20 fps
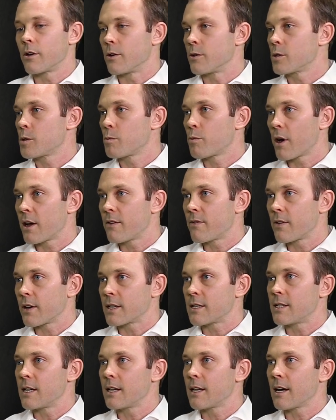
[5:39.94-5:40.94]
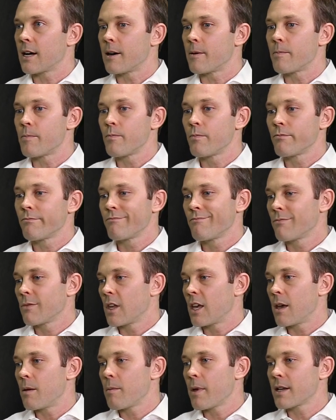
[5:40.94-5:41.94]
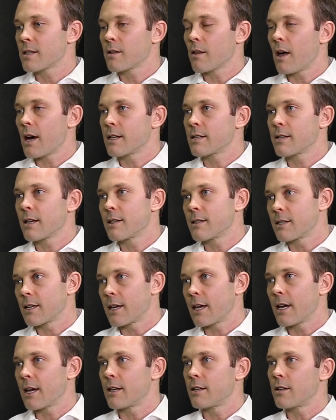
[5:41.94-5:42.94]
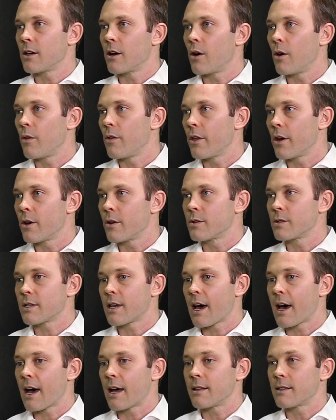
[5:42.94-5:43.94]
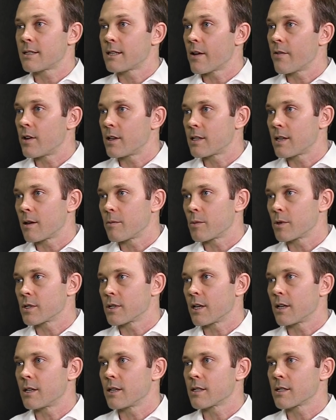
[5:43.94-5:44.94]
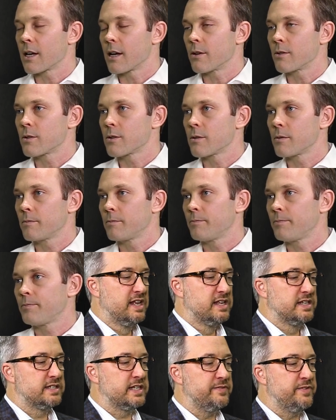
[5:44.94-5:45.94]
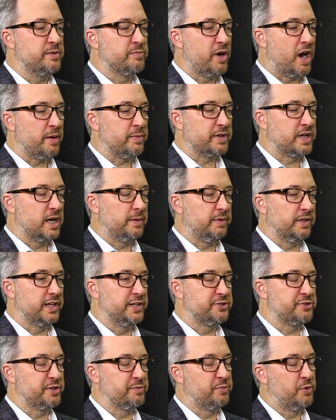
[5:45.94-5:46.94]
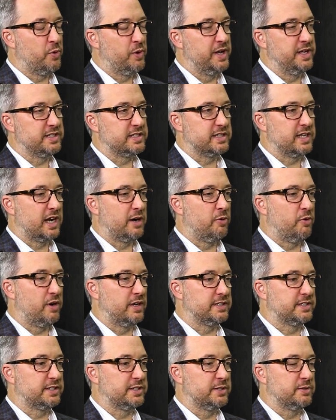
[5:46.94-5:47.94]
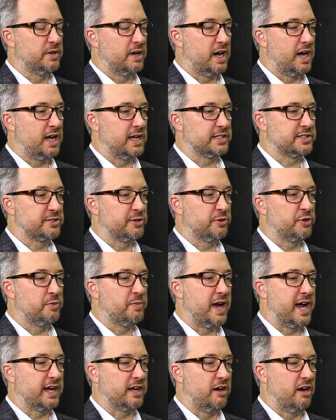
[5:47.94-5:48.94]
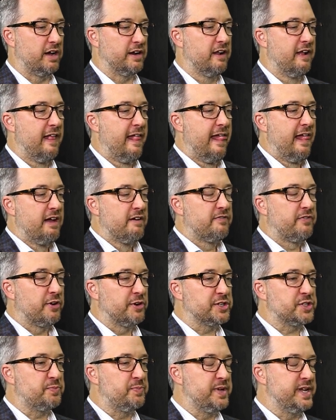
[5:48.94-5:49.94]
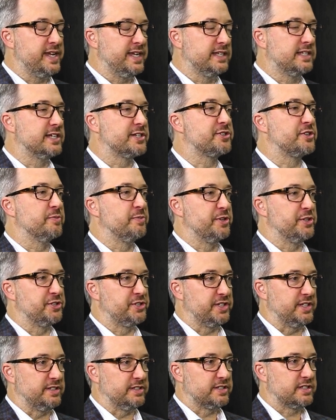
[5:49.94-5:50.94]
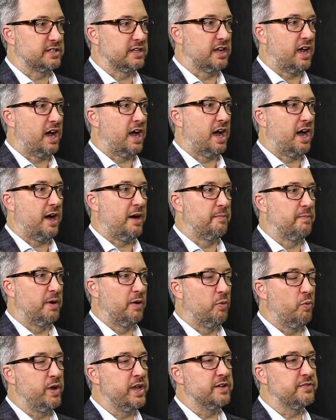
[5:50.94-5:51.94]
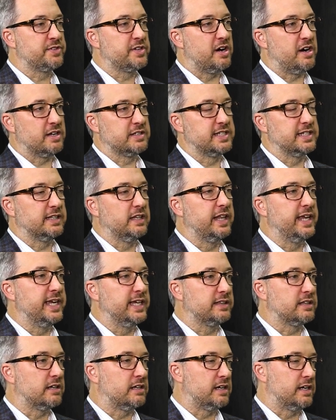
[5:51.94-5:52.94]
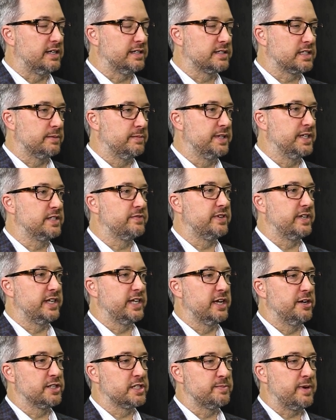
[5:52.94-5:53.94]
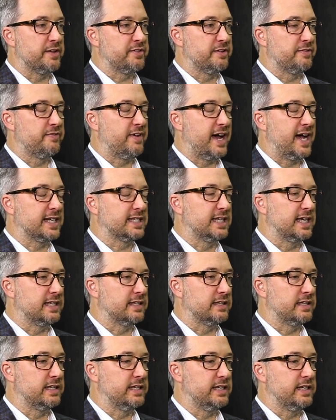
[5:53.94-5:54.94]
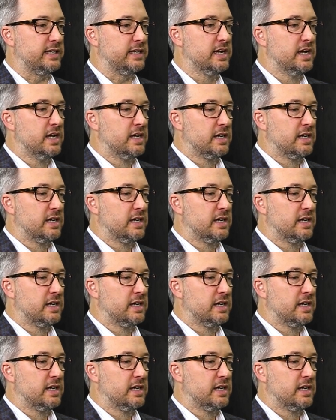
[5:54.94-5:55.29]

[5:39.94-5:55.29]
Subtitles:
spread fixed income, it makes a lot of sense again to own those at 7 to 10% discounts. Steve, you brought up a couple of interesting points that I want to circle back on. First being distributions. We have talked at length on some of these videos about the fact that the